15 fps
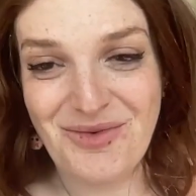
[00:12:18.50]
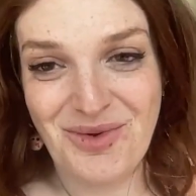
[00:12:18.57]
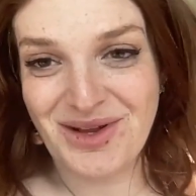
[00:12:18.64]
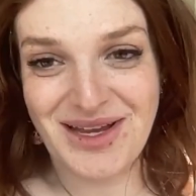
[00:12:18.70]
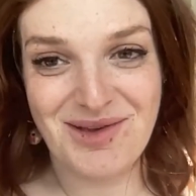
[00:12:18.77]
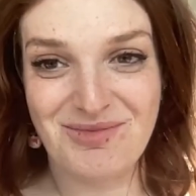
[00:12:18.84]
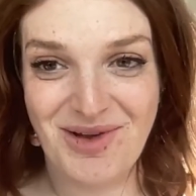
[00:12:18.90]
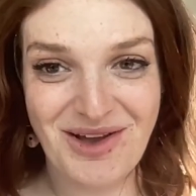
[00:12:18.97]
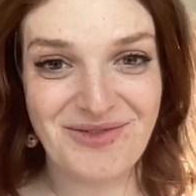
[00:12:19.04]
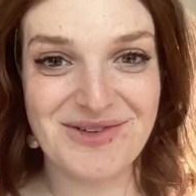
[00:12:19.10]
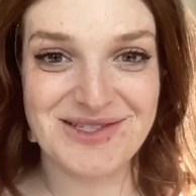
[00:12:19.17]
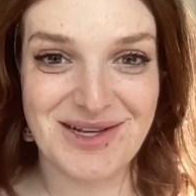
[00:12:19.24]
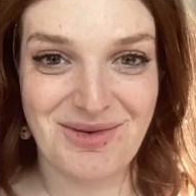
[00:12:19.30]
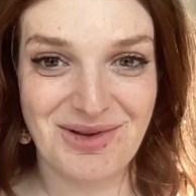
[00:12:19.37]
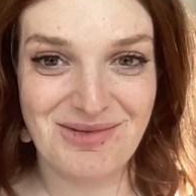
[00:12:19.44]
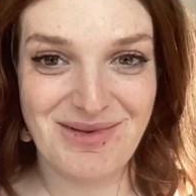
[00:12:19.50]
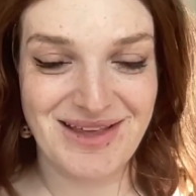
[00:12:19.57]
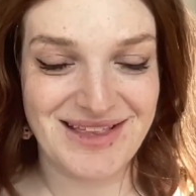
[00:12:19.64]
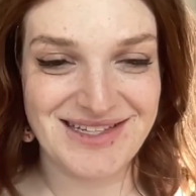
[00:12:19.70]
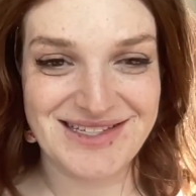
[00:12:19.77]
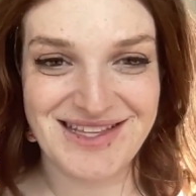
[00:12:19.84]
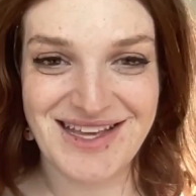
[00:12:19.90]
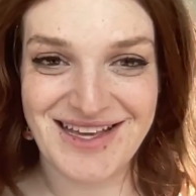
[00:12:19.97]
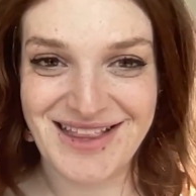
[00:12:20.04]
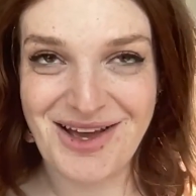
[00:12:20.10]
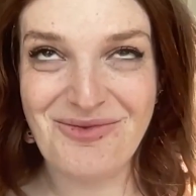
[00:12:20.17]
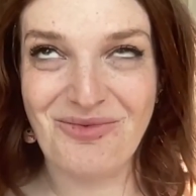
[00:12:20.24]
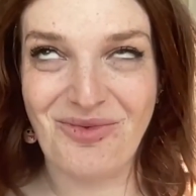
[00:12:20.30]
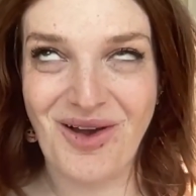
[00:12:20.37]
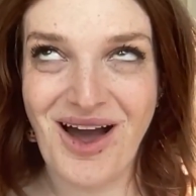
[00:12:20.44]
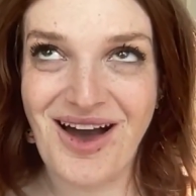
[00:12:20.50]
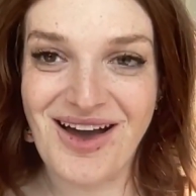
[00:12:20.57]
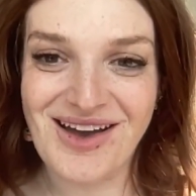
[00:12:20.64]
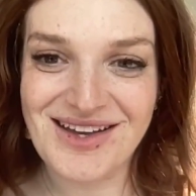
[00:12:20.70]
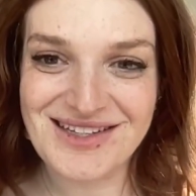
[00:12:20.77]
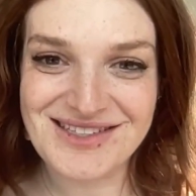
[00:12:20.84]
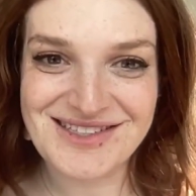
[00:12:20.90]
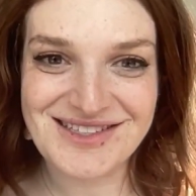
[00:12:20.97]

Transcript: eat breakfast. I want to make this thing. That rocks.